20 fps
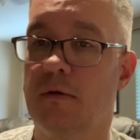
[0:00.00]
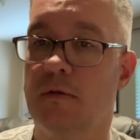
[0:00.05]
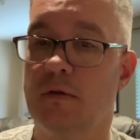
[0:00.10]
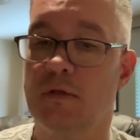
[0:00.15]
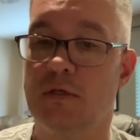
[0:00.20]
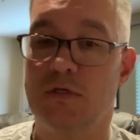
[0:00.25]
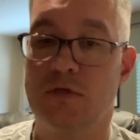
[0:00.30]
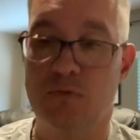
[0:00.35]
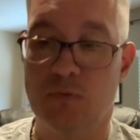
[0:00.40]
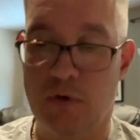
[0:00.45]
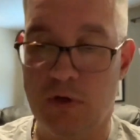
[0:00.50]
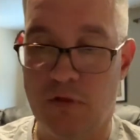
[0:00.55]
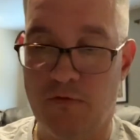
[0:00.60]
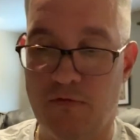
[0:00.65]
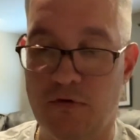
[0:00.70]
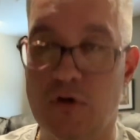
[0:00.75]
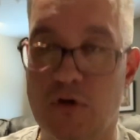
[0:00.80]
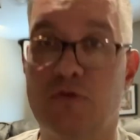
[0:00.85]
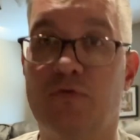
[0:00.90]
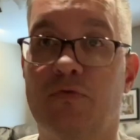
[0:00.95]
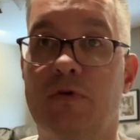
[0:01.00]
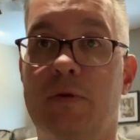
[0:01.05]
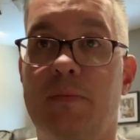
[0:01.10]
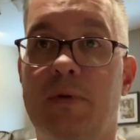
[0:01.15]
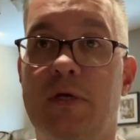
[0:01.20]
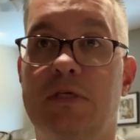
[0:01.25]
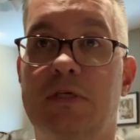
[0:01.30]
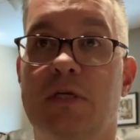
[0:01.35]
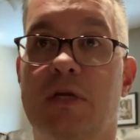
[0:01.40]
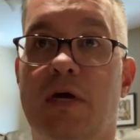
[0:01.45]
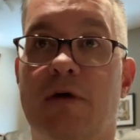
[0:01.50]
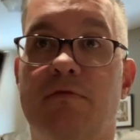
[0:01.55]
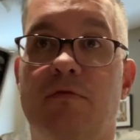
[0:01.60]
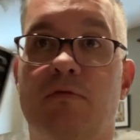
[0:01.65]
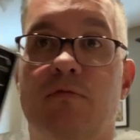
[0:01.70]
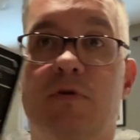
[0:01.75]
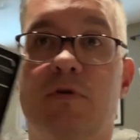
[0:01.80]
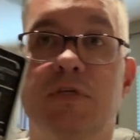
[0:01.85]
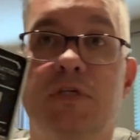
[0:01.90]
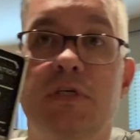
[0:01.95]
This is one of the first freebies that
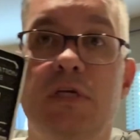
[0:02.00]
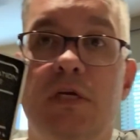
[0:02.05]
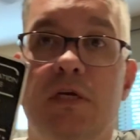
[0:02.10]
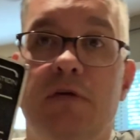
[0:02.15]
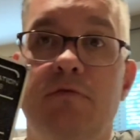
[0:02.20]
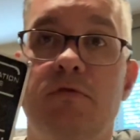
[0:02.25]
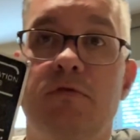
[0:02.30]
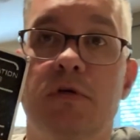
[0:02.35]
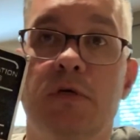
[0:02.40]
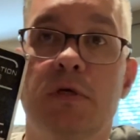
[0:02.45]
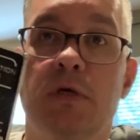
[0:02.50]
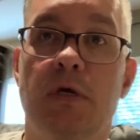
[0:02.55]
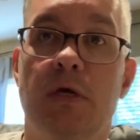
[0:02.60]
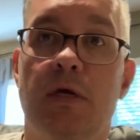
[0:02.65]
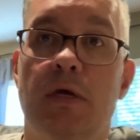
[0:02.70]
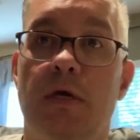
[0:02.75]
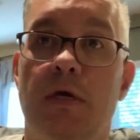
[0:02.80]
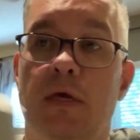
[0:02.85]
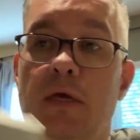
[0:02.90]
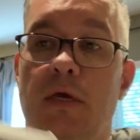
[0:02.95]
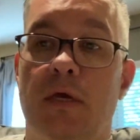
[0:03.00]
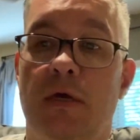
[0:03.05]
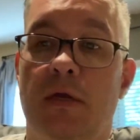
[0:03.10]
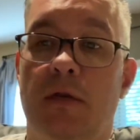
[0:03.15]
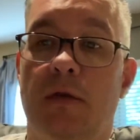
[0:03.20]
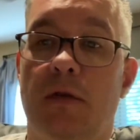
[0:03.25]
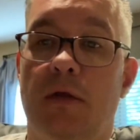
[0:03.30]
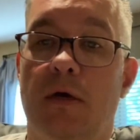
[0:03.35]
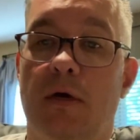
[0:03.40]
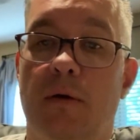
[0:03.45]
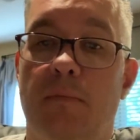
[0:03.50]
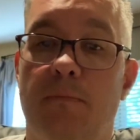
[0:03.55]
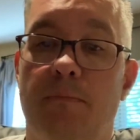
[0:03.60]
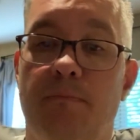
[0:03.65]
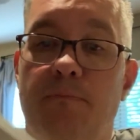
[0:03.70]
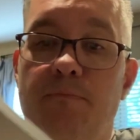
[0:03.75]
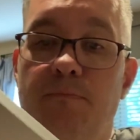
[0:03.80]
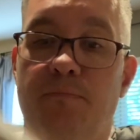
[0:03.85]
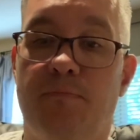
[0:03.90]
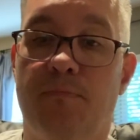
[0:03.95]
I've received, and
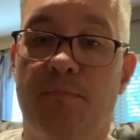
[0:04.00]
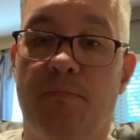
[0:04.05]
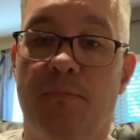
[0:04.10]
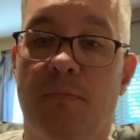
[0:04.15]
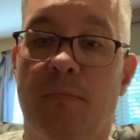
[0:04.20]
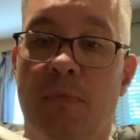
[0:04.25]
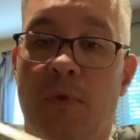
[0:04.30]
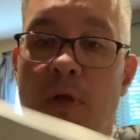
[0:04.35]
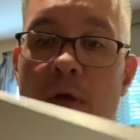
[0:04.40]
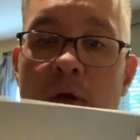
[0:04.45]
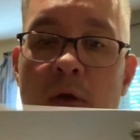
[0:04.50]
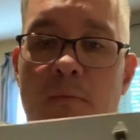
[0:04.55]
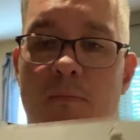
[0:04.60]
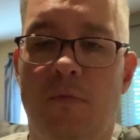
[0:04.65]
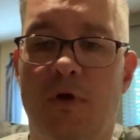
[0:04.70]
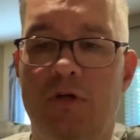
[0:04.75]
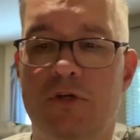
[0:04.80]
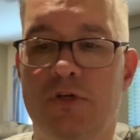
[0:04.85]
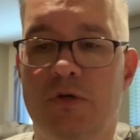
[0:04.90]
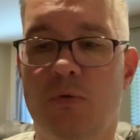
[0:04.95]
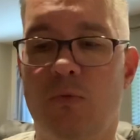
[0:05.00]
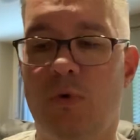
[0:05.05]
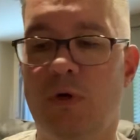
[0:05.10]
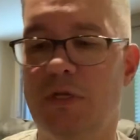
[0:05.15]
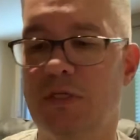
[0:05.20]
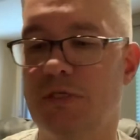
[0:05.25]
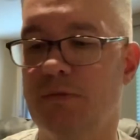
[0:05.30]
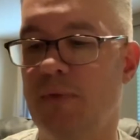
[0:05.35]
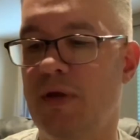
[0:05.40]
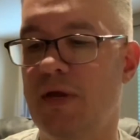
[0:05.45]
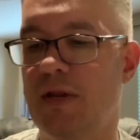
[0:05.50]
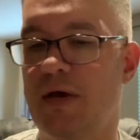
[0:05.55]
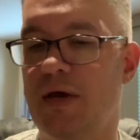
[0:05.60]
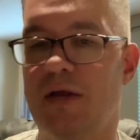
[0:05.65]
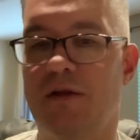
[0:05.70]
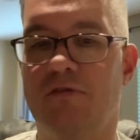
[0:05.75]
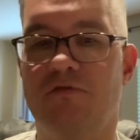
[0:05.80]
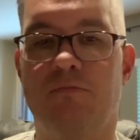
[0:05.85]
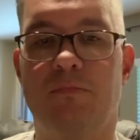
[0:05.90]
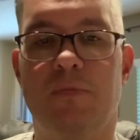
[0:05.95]
not sure what it's made
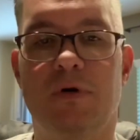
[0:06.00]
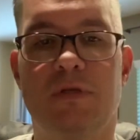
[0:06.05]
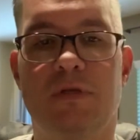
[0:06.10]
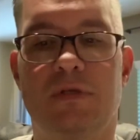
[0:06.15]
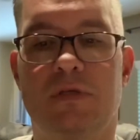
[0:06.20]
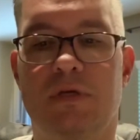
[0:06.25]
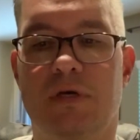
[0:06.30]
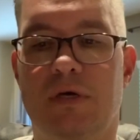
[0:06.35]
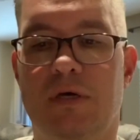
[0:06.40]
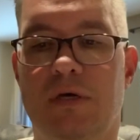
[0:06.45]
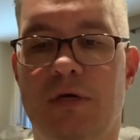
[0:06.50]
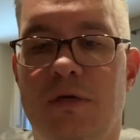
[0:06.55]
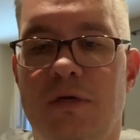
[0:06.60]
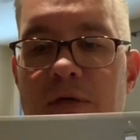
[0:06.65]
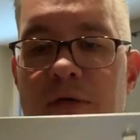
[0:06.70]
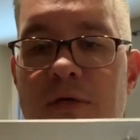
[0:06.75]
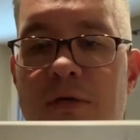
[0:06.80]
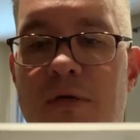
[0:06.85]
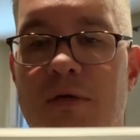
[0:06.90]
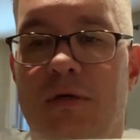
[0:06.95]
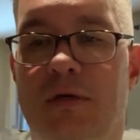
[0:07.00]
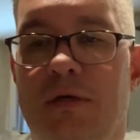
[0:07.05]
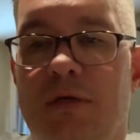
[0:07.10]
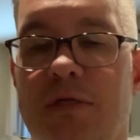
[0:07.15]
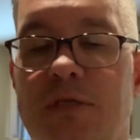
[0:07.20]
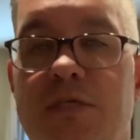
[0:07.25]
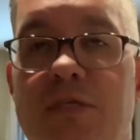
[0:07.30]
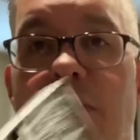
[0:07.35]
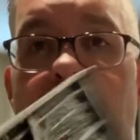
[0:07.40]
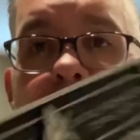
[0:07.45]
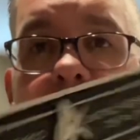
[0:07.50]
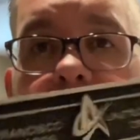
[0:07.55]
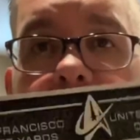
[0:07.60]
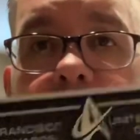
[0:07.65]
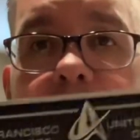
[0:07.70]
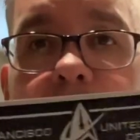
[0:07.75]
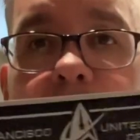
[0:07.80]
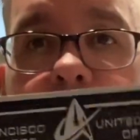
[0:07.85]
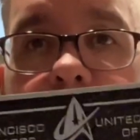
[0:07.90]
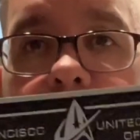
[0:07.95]
out of, but it's
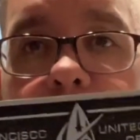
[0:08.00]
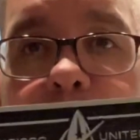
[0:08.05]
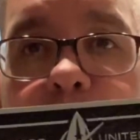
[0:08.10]
definitely